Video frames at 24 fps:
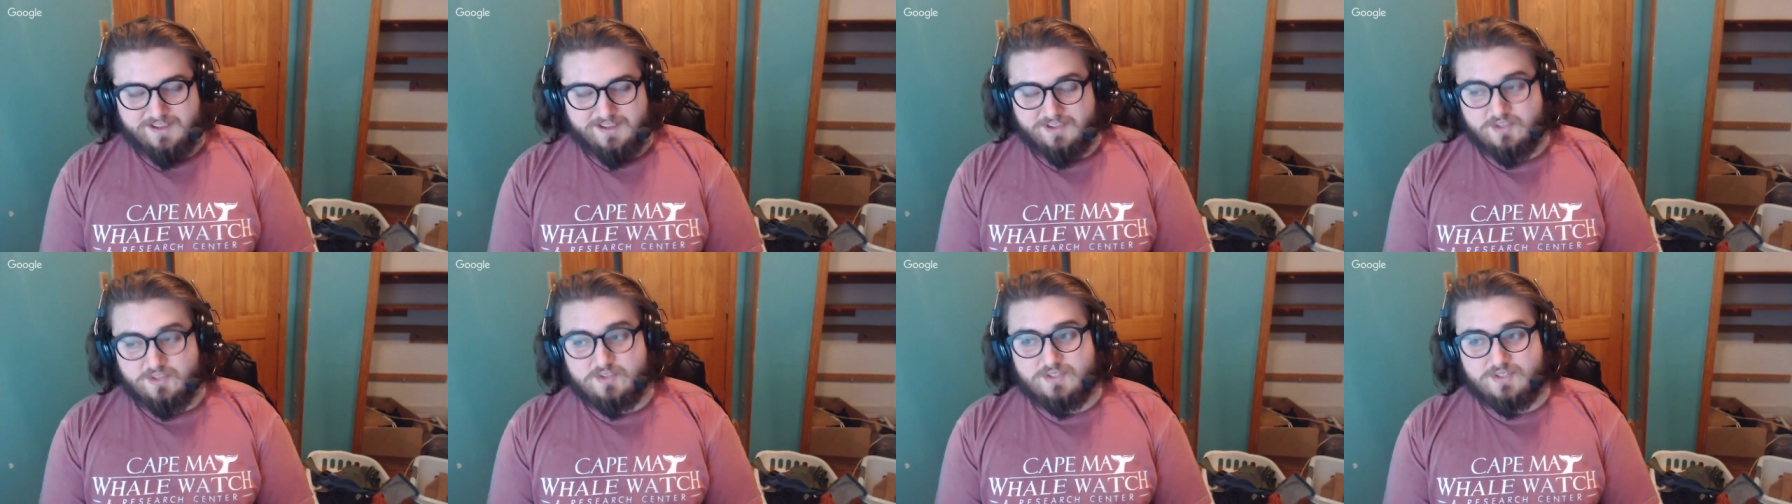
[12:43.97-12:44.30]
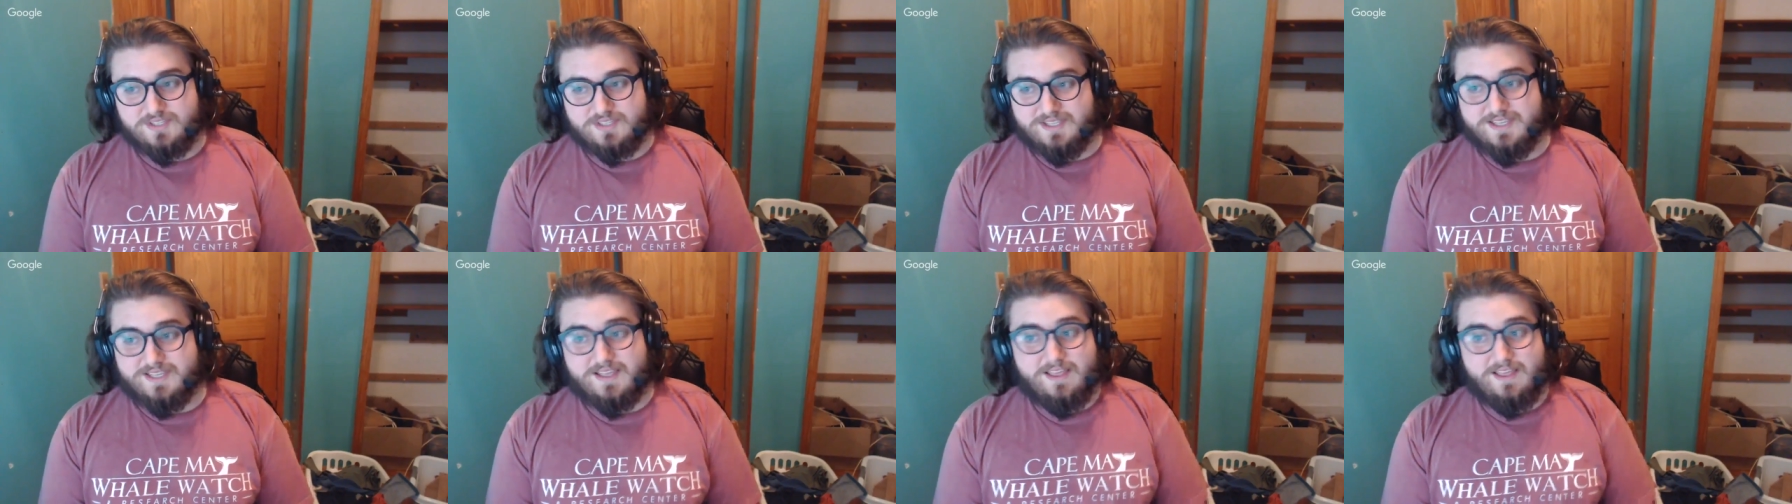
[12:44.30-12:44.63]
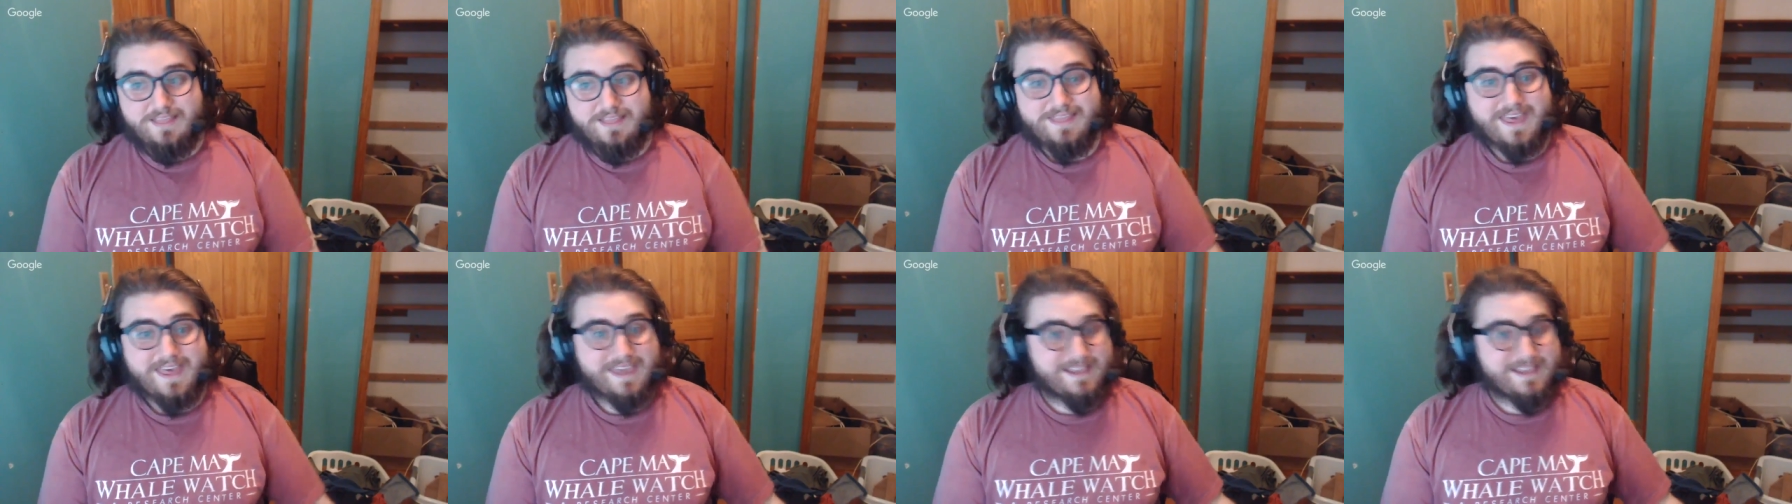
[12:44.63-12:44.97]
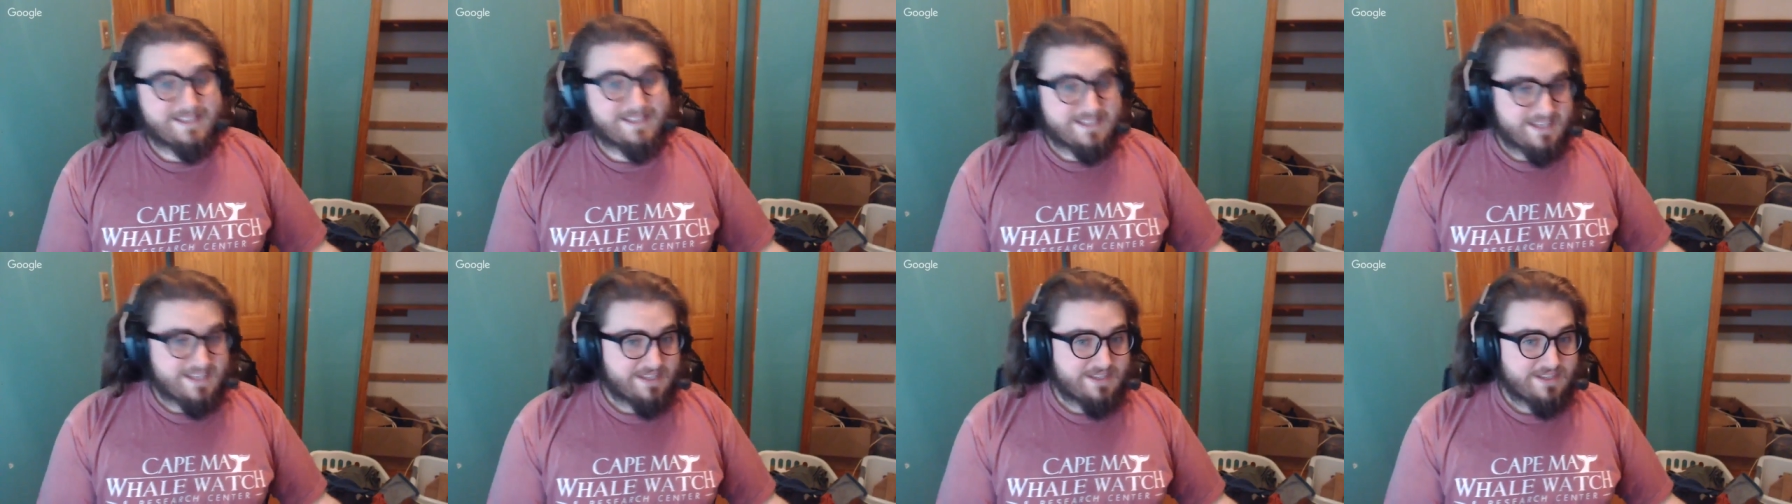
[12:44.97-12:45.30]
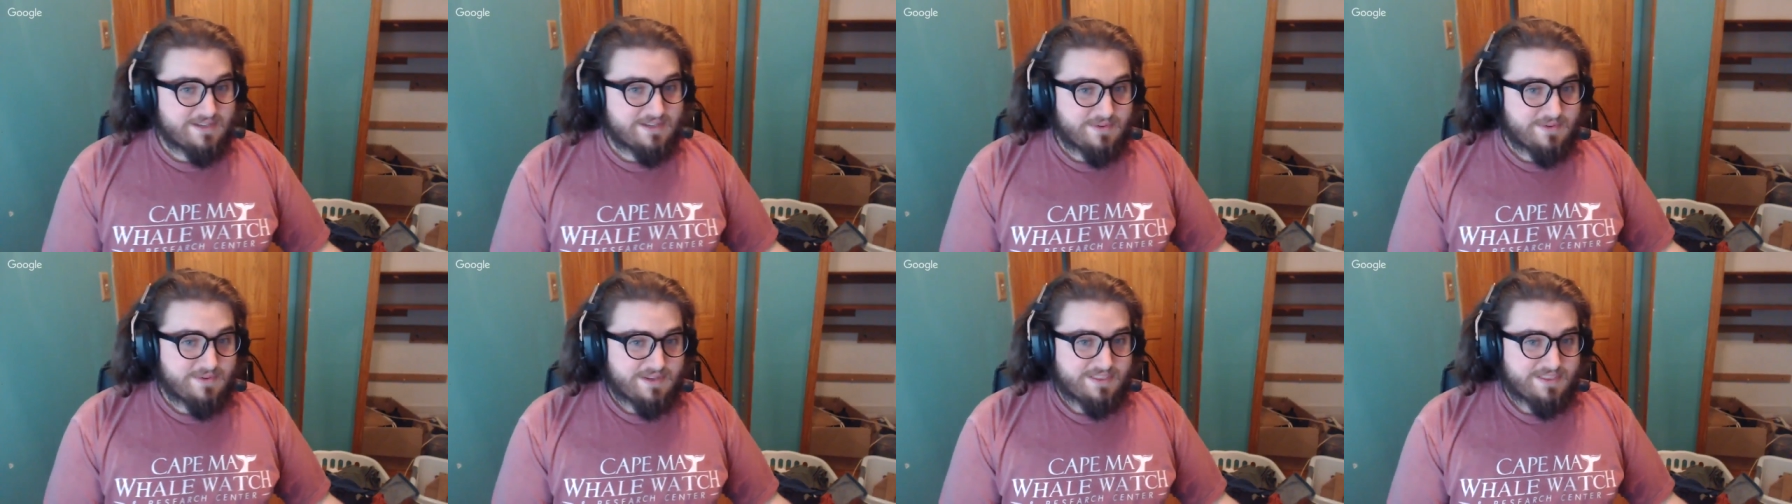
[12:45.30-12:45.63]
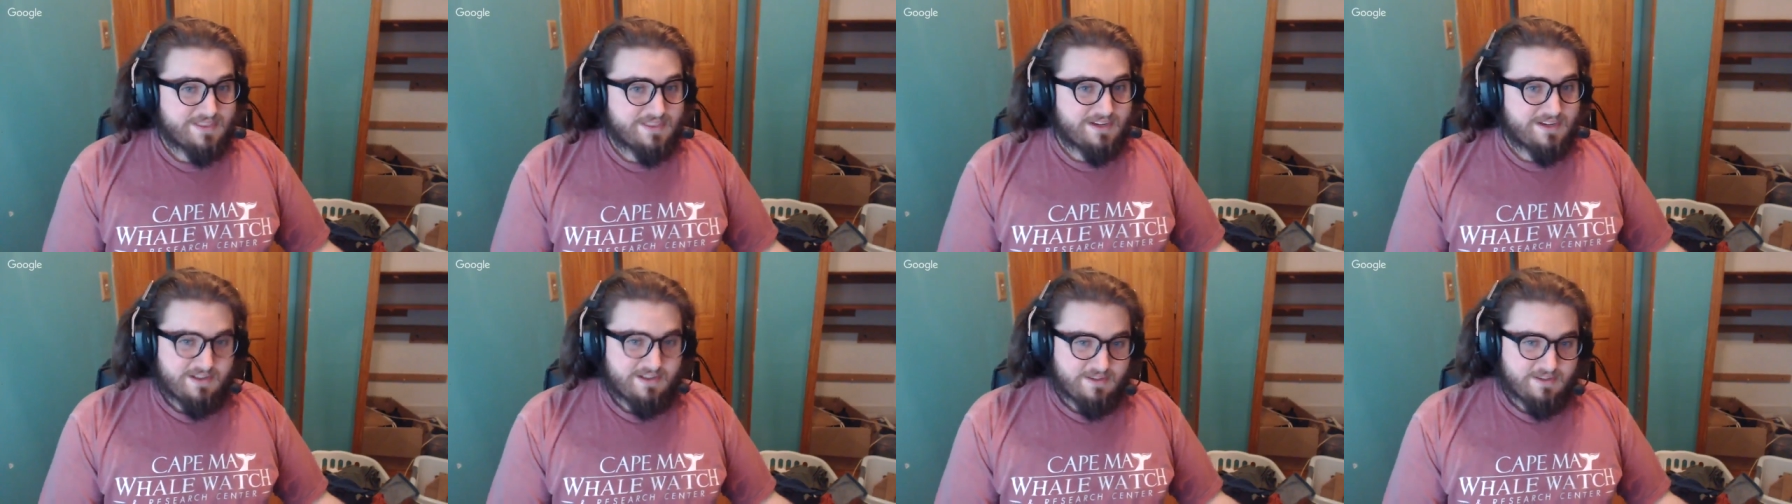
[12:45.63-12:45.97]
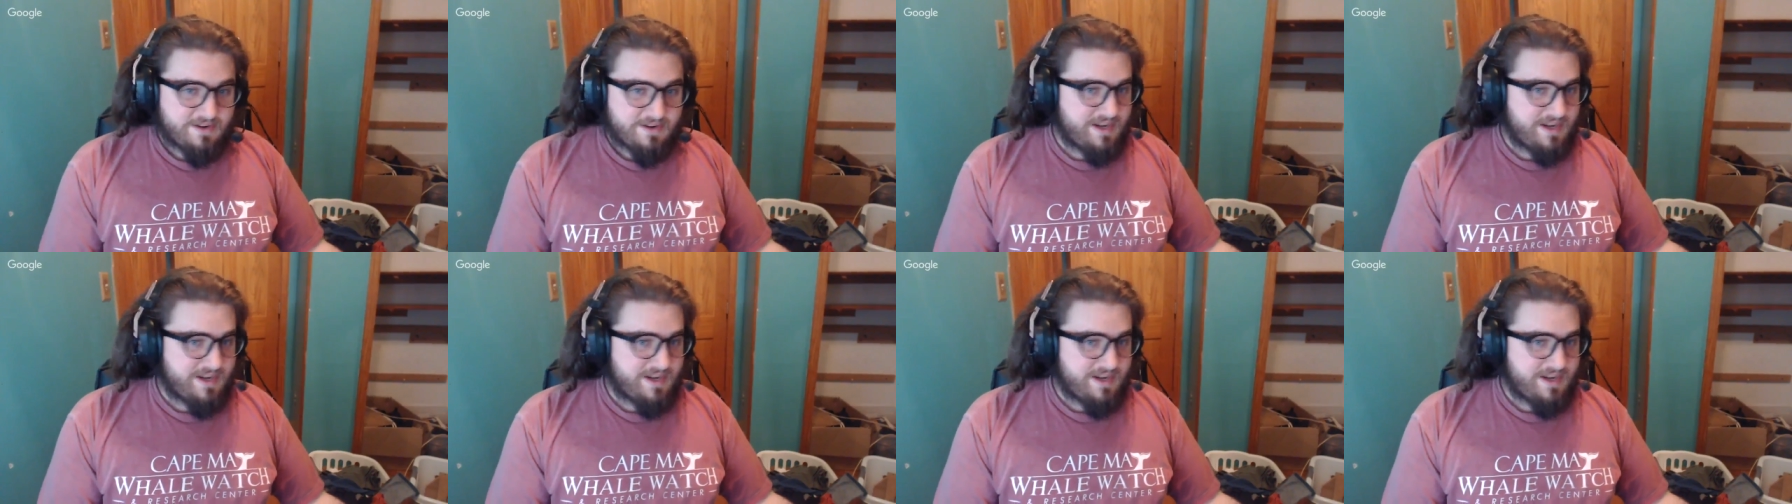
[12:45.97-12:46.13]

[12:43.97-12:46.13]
usually they can tell you what their other